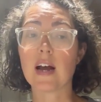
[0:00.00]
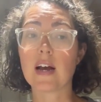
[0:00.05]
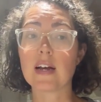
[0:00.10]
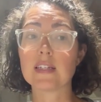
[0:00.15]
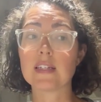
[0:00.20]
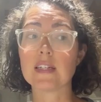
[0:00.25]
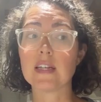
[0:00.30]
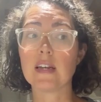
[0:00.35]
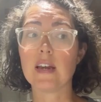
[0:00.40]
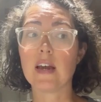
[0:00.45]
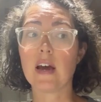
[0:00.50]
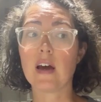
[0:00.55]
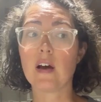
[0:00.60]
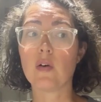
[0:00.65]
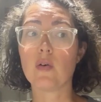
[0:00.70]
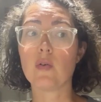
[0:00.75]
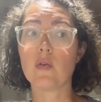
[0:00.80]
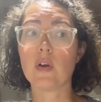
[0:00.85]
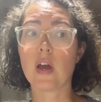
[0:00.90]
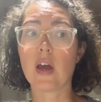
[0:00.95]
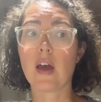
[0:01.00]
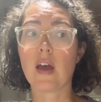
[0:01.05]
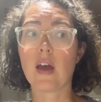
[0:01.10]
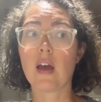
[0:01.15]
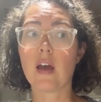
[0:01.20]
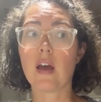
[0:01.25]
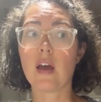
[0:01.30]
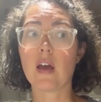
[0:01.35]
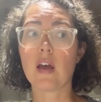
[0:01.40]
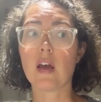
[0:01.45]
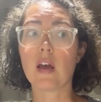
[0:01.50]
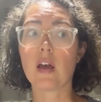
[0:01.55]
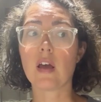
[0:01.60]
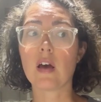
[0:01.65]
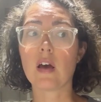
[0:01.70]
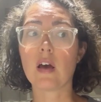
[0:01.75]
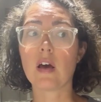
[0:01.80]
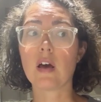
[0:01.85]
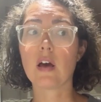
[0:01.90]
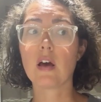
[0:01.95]
I send out
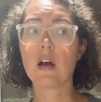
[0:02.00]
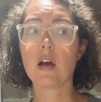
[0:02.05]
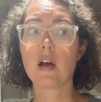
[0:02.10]
a